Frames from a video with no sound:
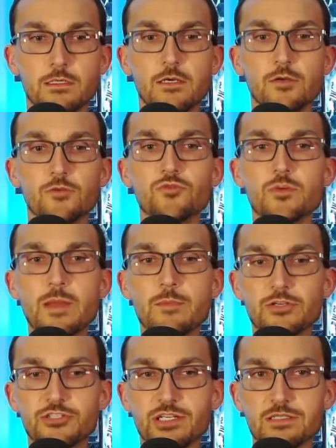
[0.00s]

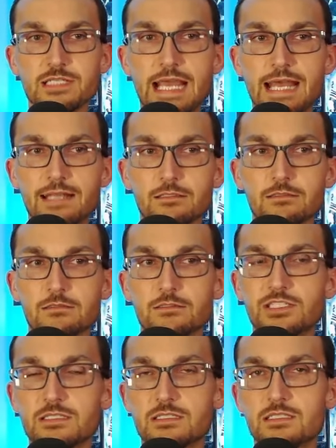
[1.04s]
Remember, Chelsea Handler,
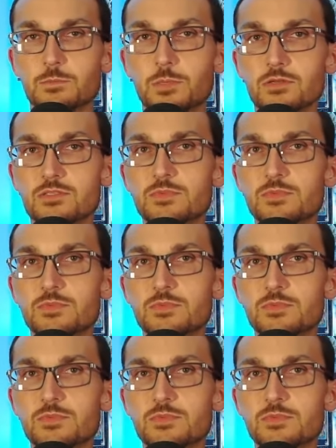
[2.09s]
she's supposed